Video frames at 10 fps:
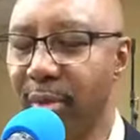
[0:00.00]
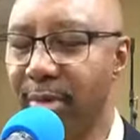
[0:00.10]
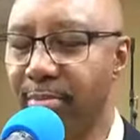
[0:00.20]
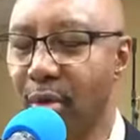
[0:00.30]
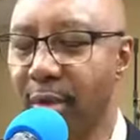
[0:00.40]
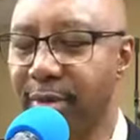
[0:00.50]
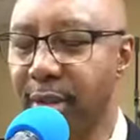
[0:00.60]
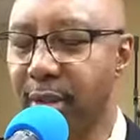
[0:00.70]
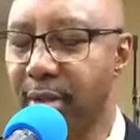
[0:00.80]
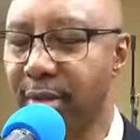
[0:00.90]
women, boys,
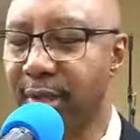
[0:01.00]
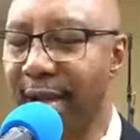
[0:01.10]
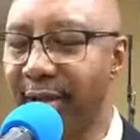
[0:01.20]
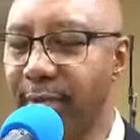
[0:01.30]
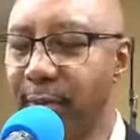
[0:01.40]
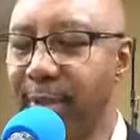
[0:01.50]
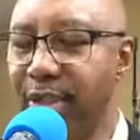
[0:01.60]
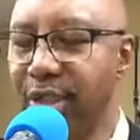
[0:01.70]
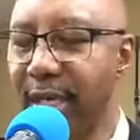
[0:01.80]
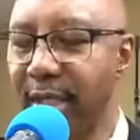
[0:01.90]
and girls' life will be
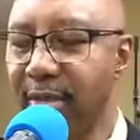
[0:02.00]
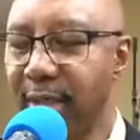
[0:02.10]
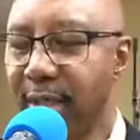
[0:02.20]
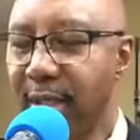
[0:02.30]
changed.